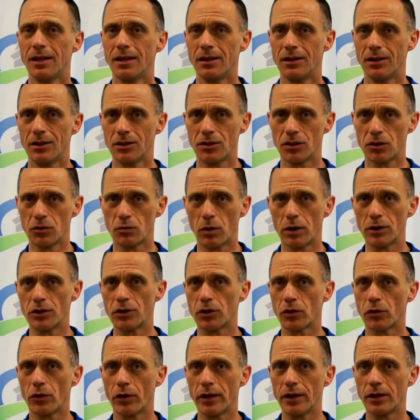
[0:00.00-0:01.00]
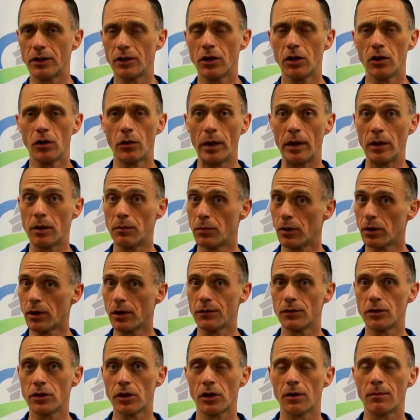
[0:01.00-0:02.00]
this is what you're going to do. And the book
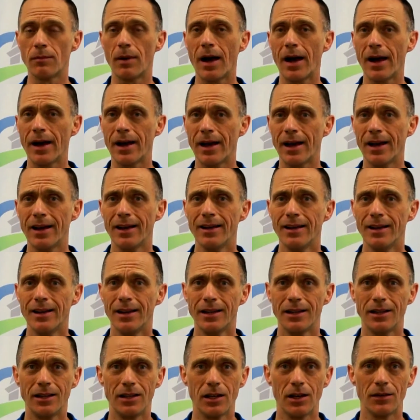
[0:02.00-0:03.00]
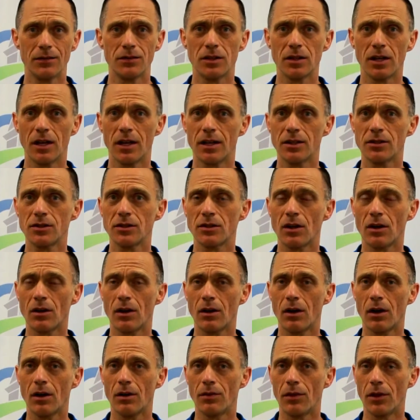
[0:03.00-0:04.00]
of Jeremiah gives us
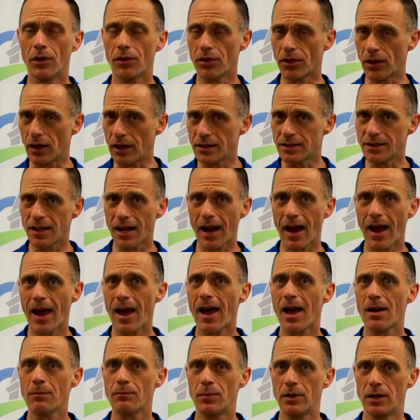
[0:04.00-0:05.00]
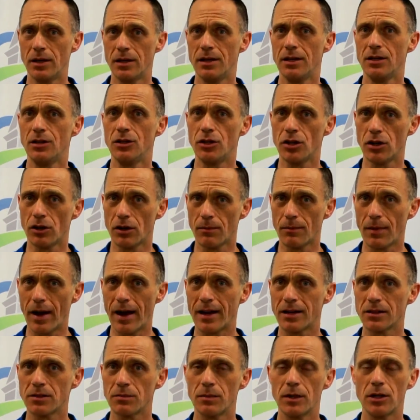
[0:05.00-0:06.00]
the things that happened in
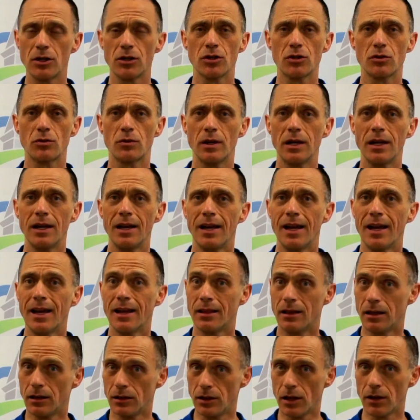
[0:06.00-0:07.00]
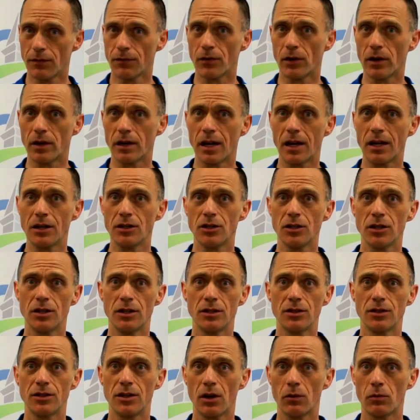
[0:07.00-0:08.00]
Jeremiah's ministry, the different
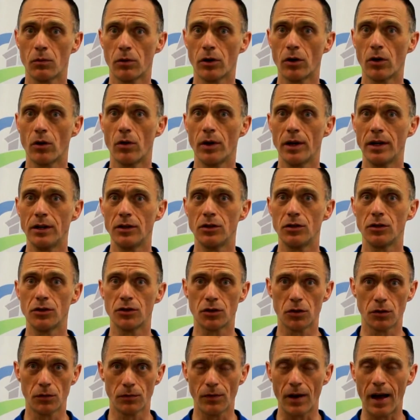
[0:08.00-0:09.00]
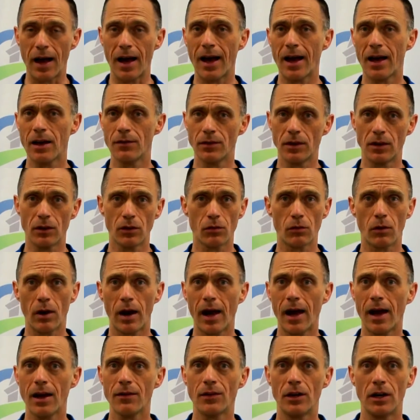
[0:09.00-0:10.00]
nations that were going to survive and
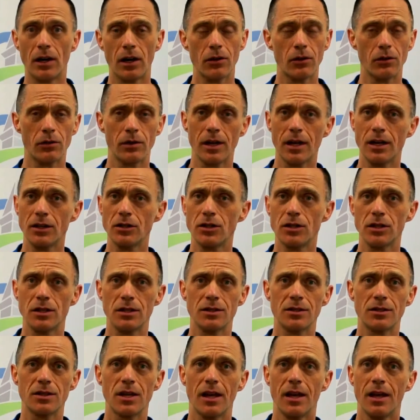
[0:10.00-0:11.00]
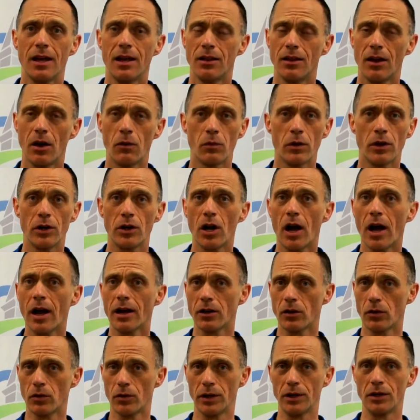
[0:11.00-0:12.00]
thrive, and other nations that were
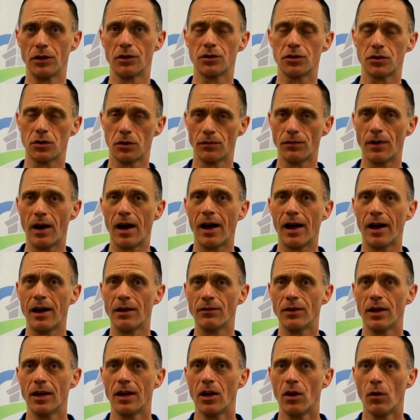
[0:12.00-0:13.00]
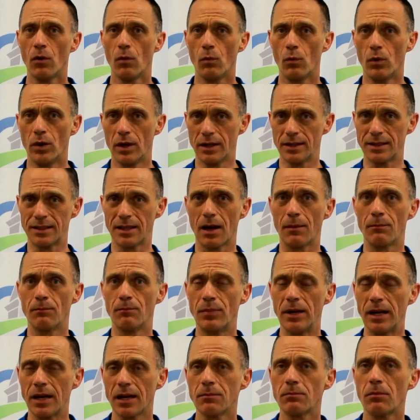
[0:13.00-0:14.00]
not going to survive, was a
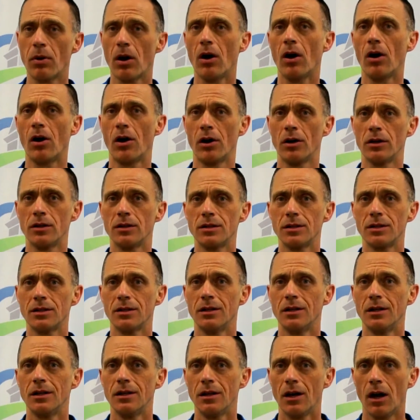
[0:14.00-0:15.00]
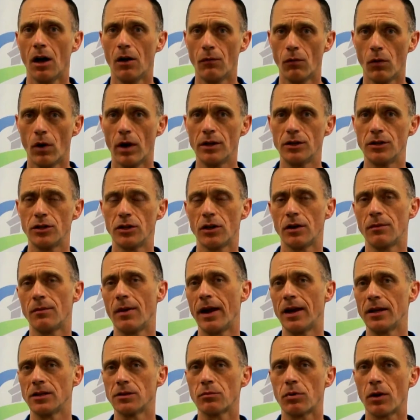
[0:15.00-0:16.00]
big part of what
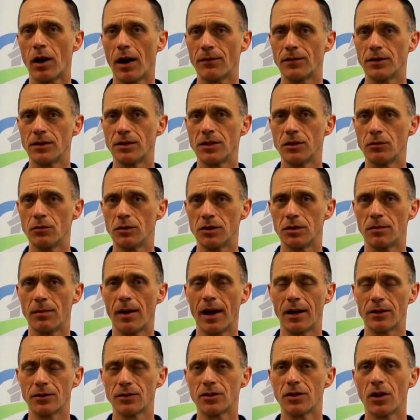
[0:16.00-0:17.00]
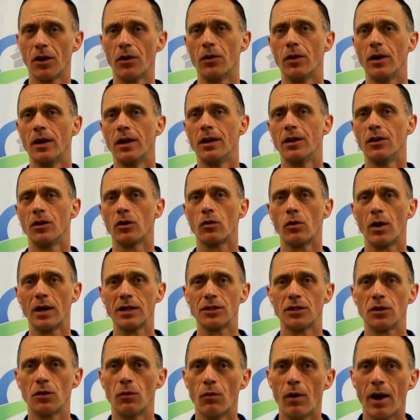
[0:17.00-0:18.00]
Jeremiah's prophecy was about. So the
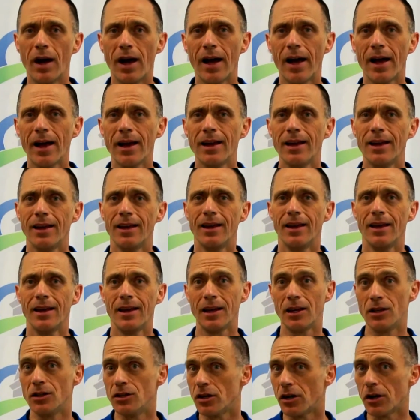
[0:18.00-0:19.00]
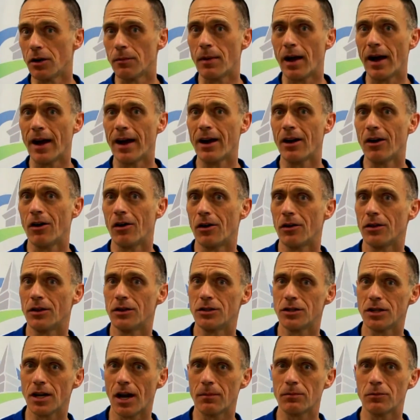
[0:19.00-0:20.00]
question, why in Jeremiah are the
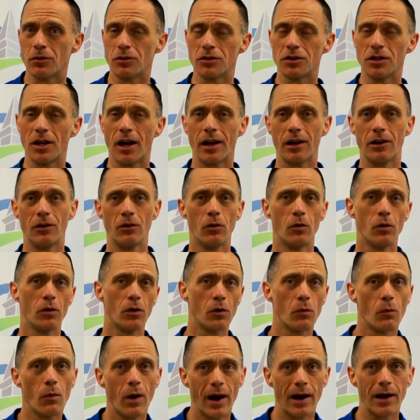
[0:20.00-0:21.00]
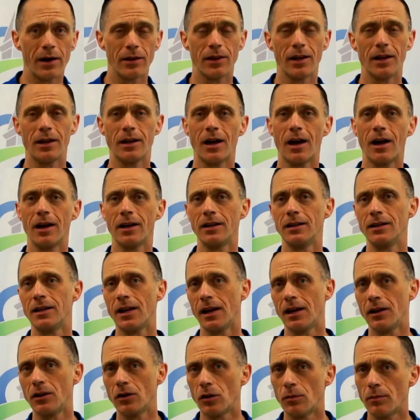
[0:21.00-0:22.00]
chapters not in order? Why are they not in
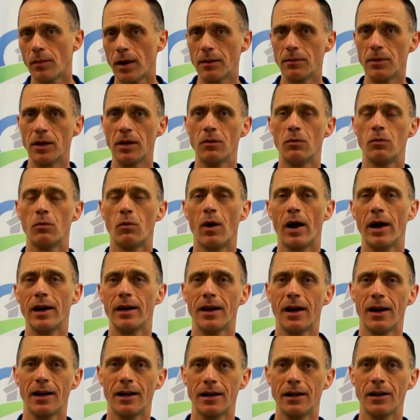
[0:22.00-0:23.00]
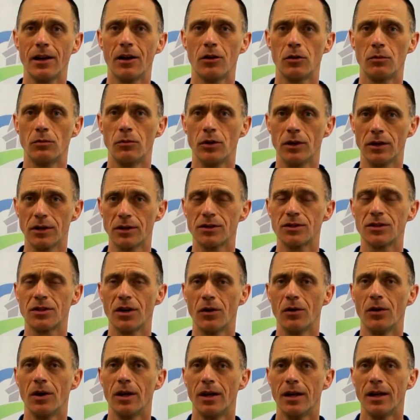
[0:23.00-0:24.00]
Daniel? Maybe why not in other books?
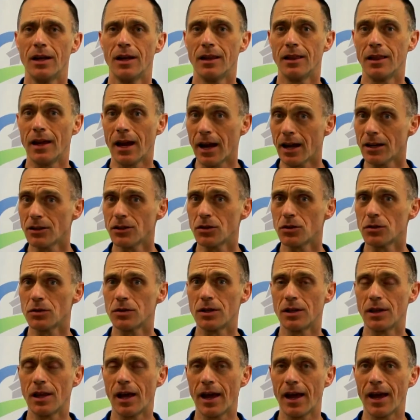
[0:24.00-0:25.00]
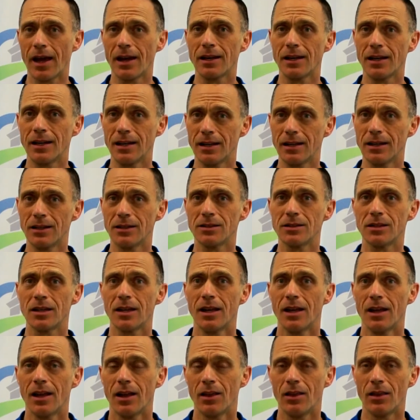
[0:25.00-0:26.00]
So the answer to that is
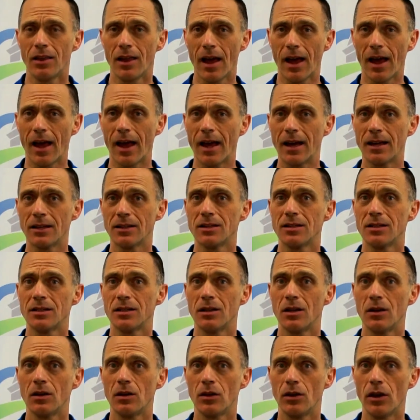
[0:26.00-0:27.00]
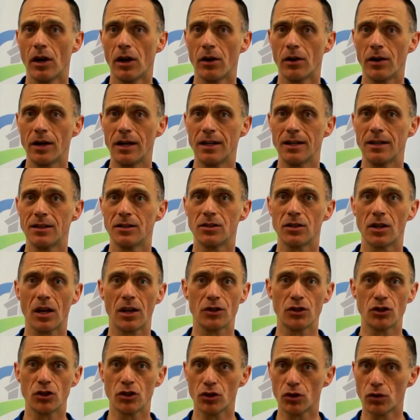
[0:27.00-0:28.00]
that there is a
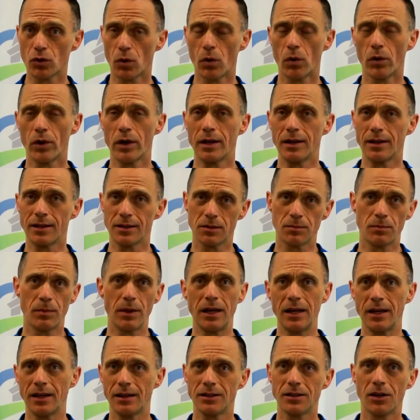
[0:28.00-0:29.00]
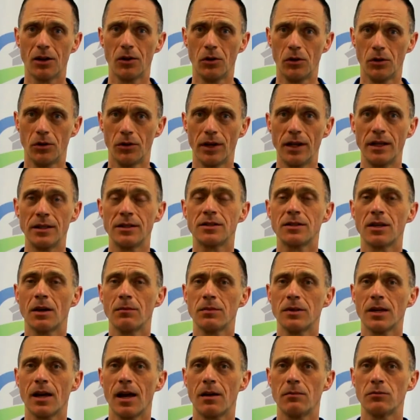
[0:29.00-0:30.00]
story that's being told. And
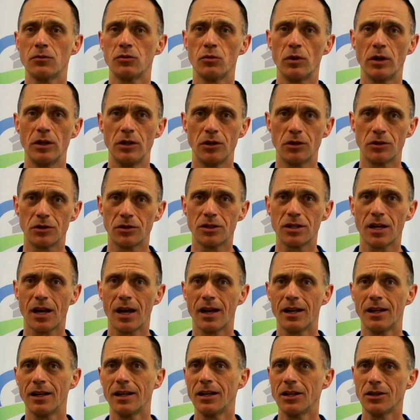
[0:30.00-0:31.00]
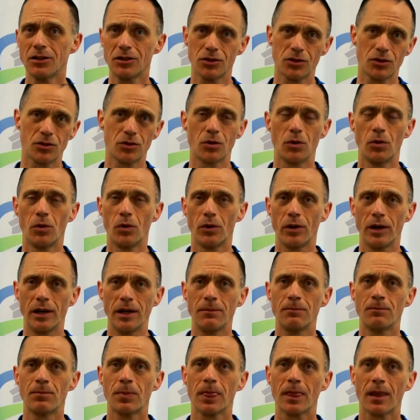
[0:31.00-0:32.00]
sometimes when you're telling a
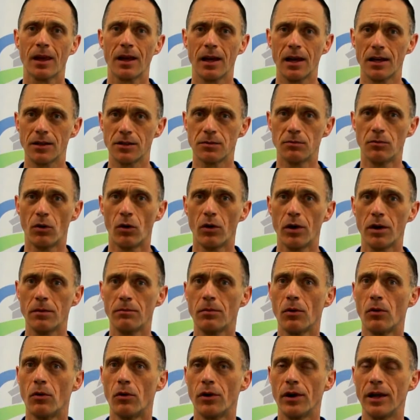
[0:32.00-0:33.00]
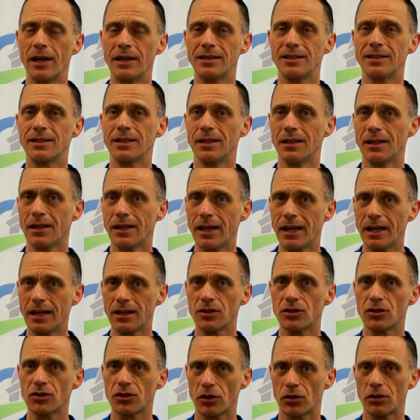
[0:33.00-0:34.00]
story, it's more important to
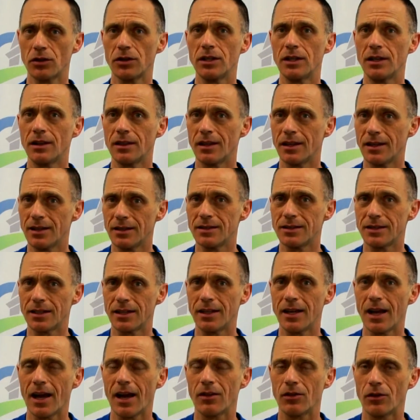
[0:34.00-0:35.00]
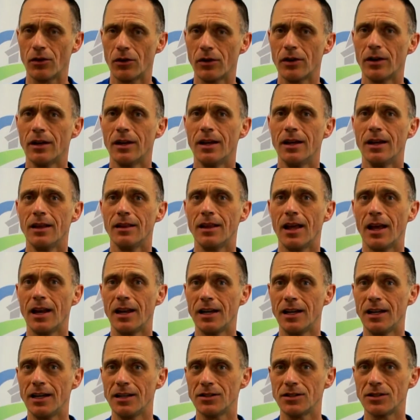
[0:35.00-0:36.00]
link certain things together than
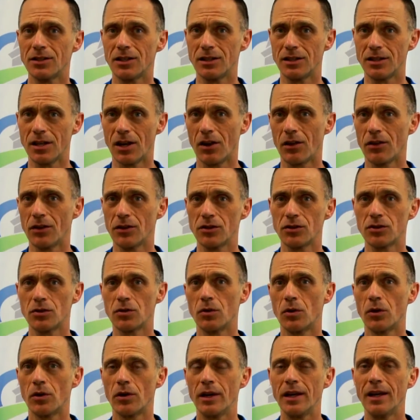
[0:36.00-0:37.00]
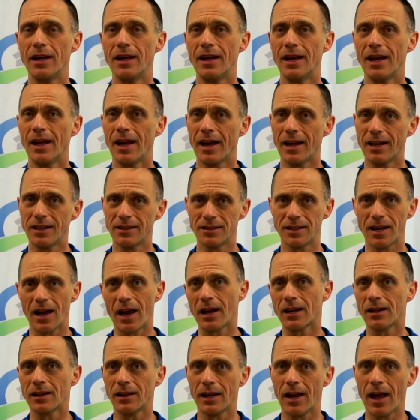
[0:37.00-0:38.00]
it is to tell the story
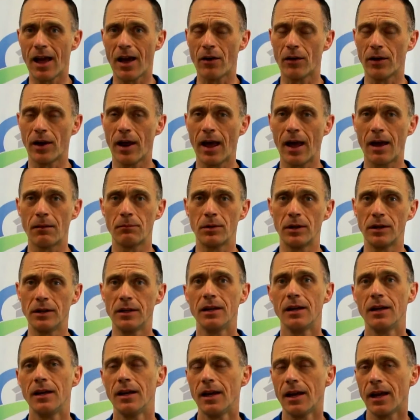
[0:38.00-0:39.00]
exactly how it happened.